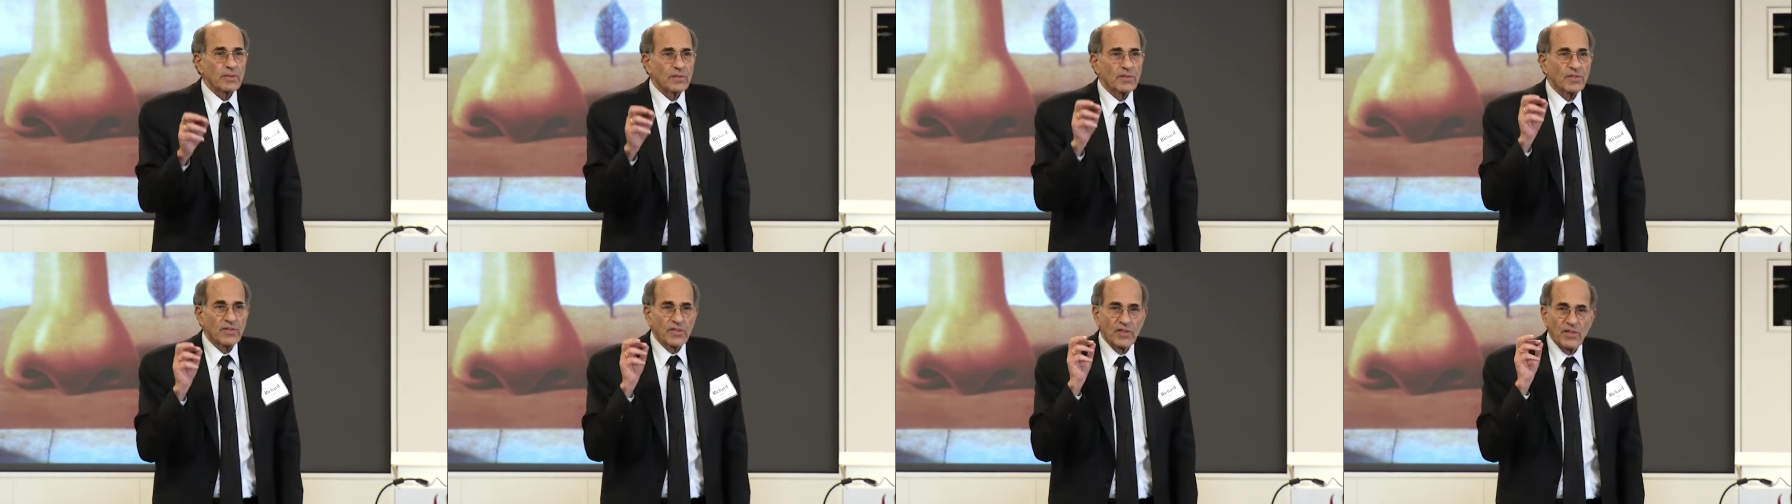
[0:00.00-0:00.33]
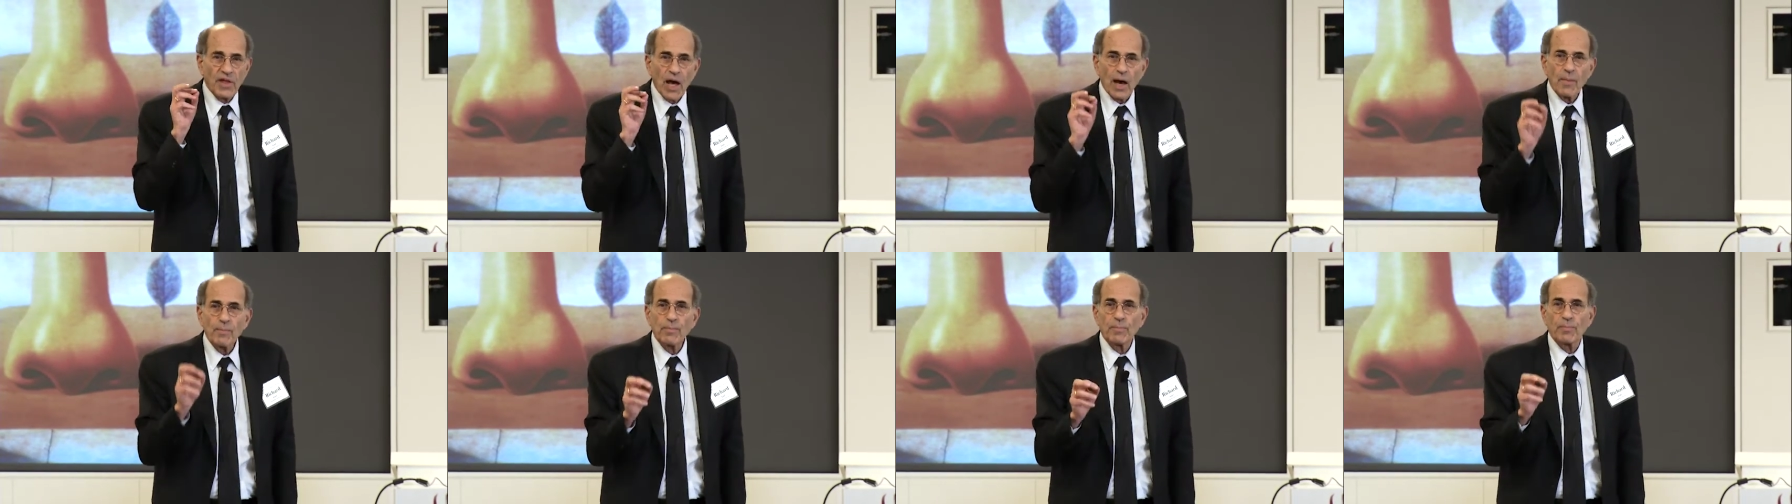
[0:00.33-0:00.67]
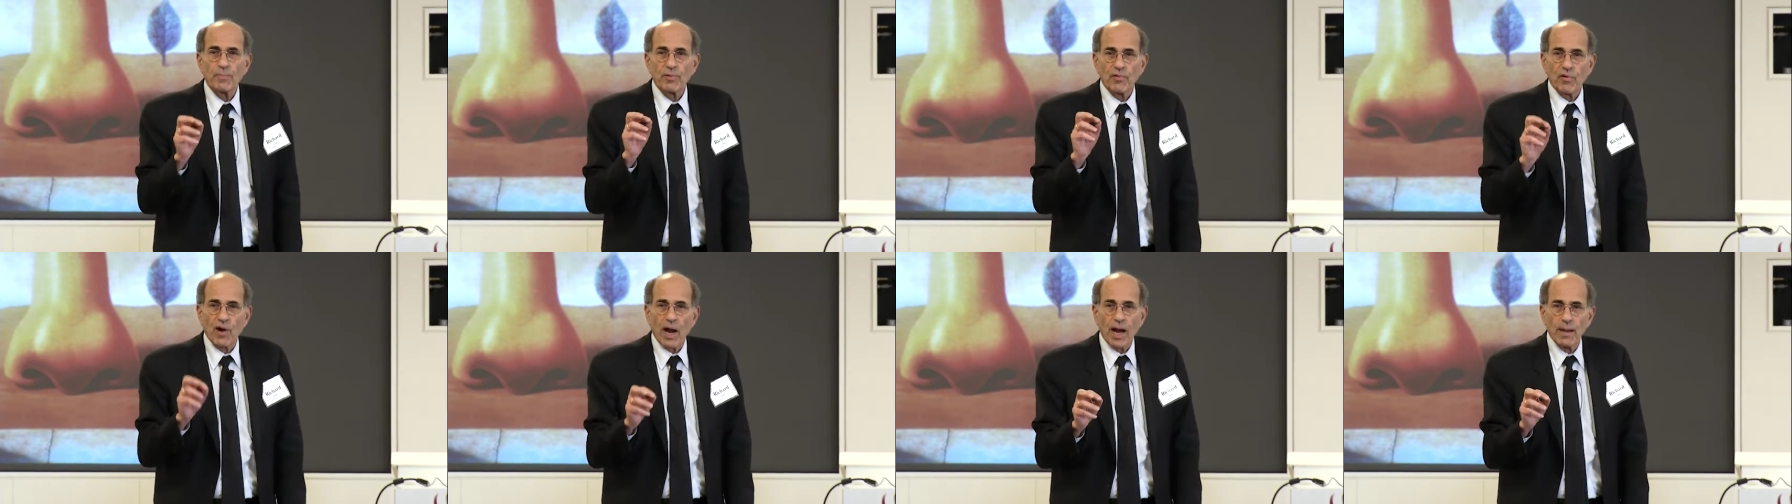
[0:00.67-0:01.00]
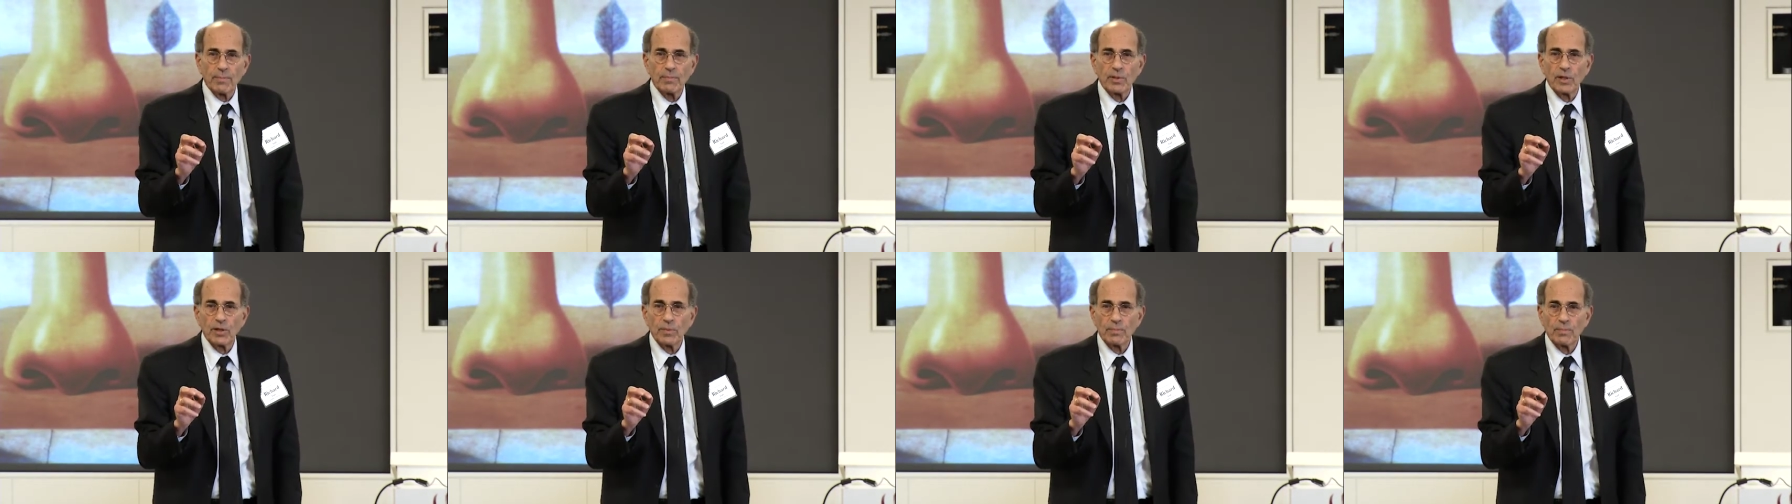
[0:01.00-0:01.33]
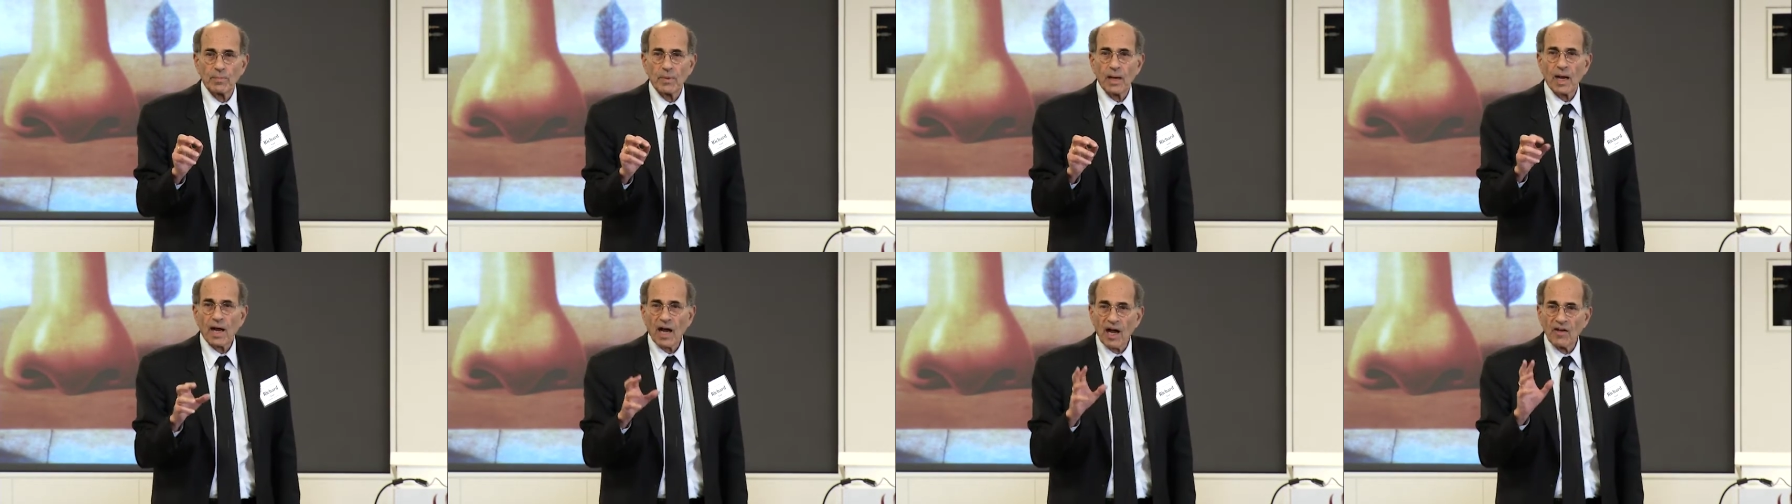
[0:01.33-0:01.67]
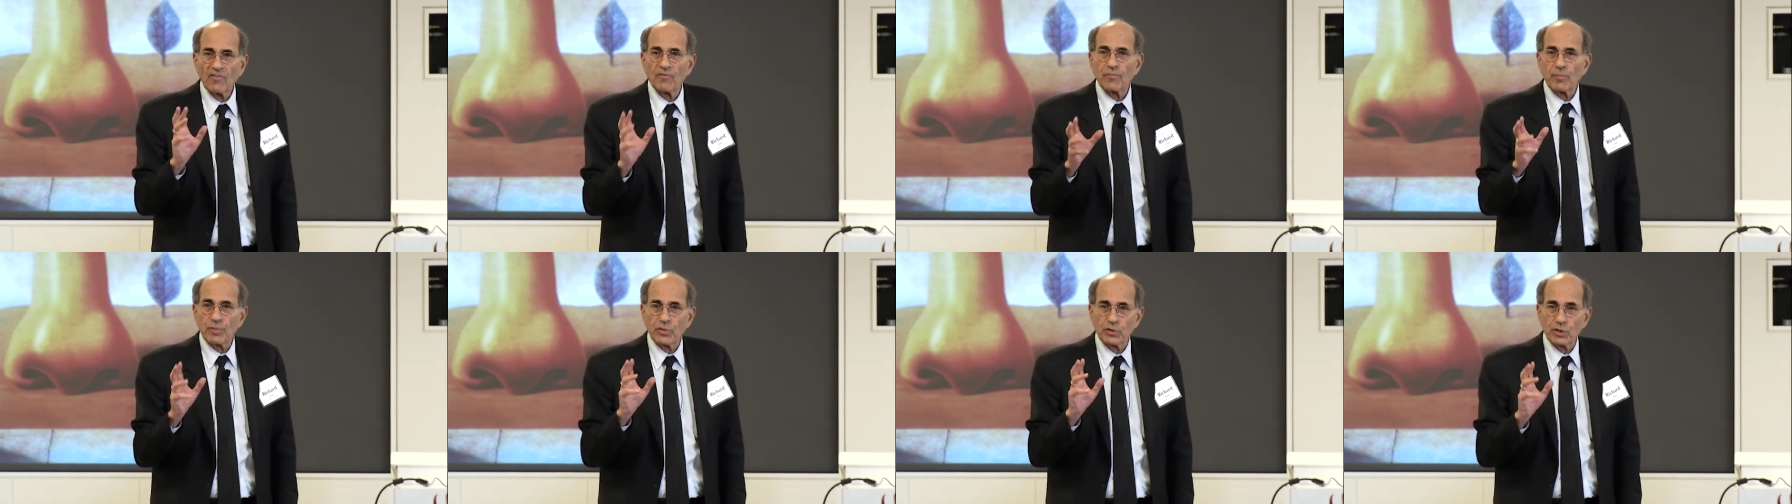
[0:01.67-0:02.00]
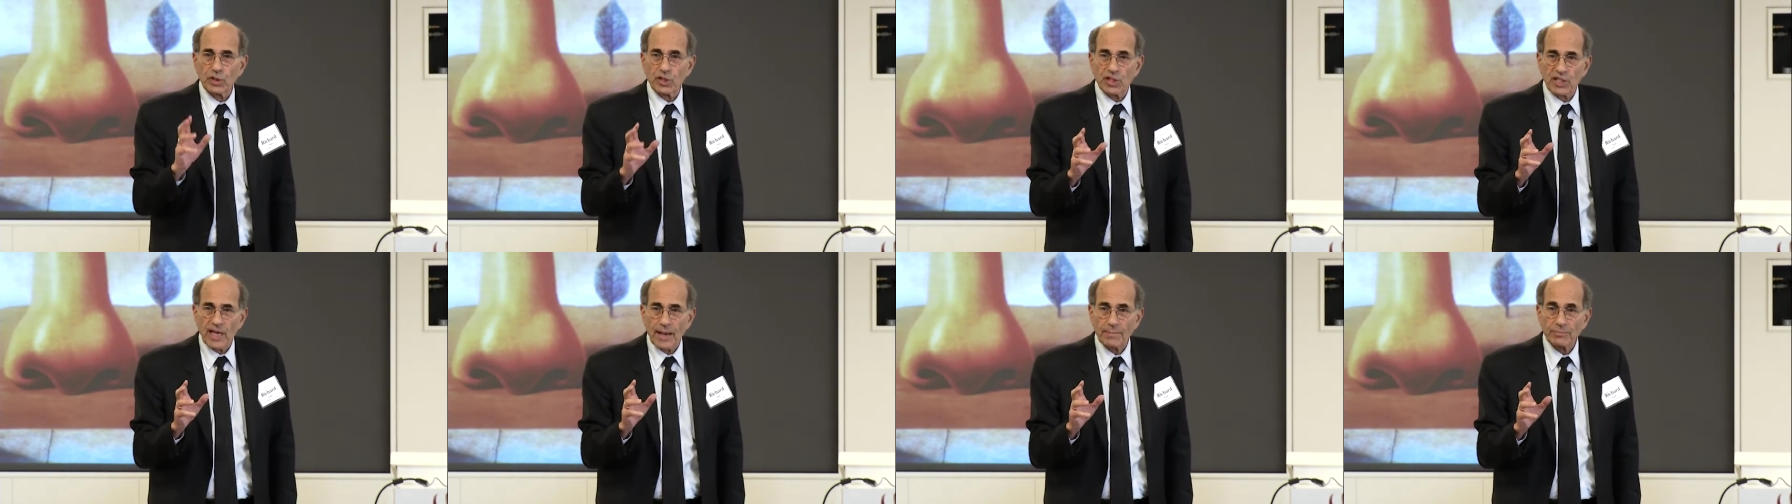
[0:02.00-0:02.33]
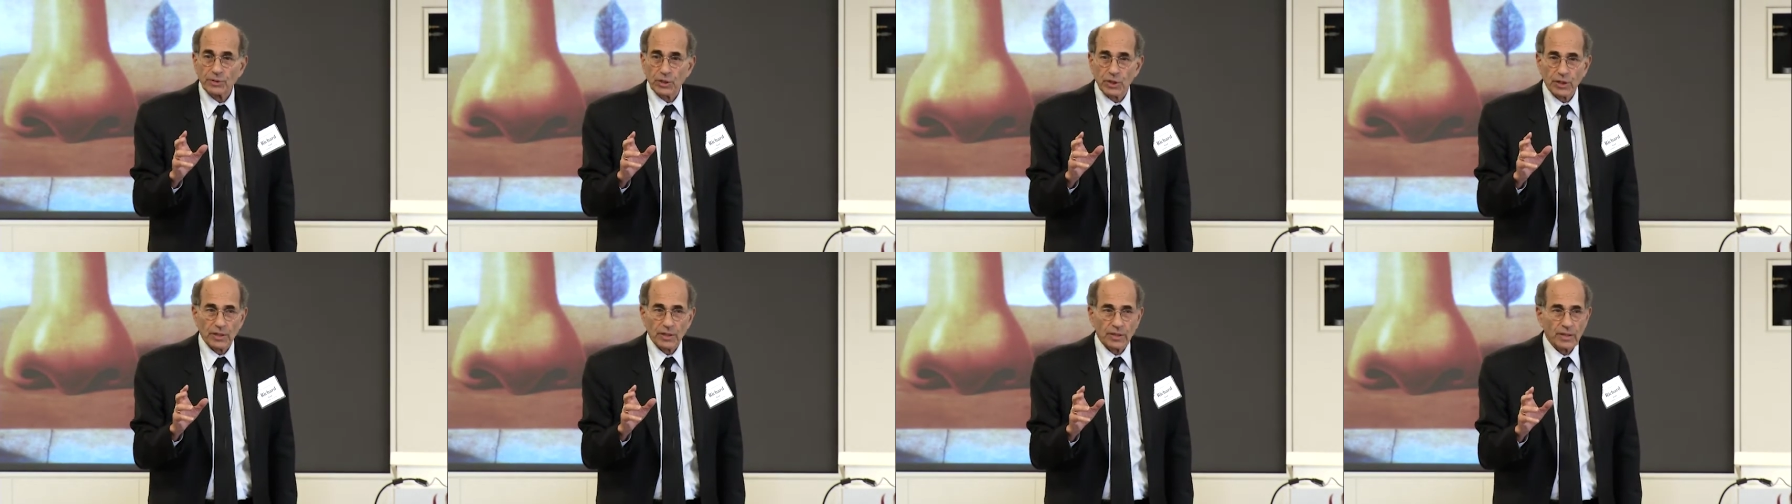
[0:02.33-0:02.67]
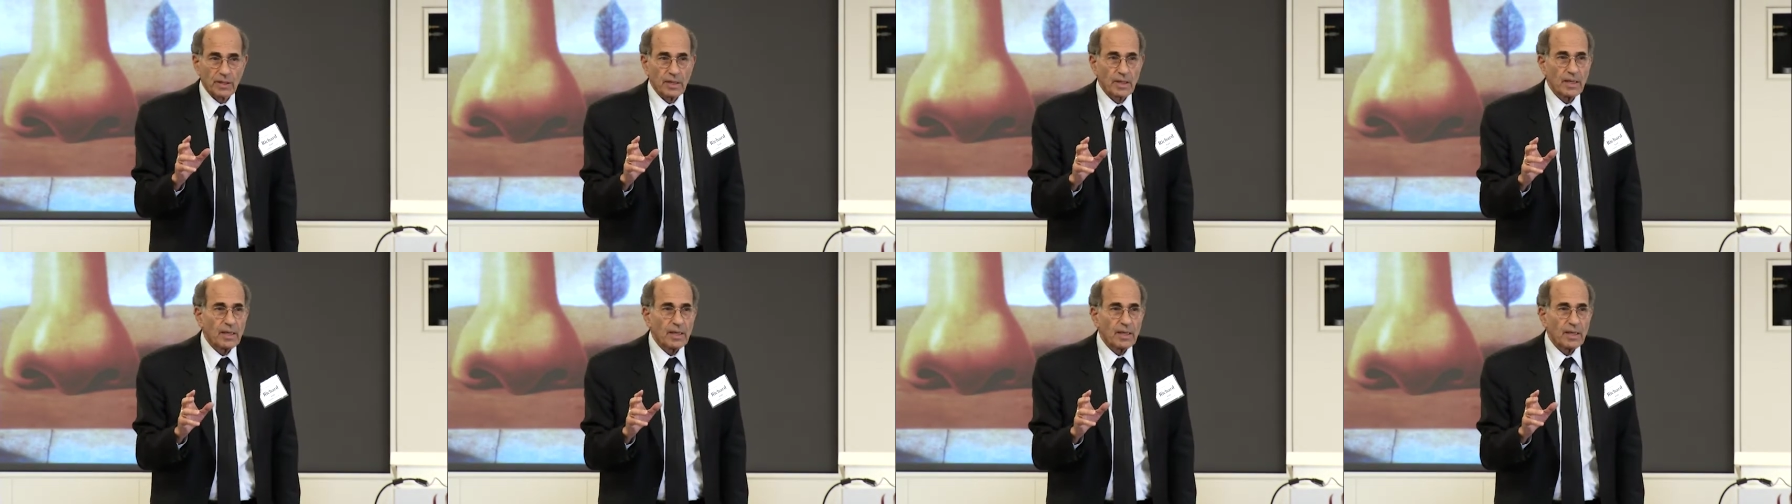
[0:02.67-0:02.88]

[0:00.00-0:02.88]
the problem of perception.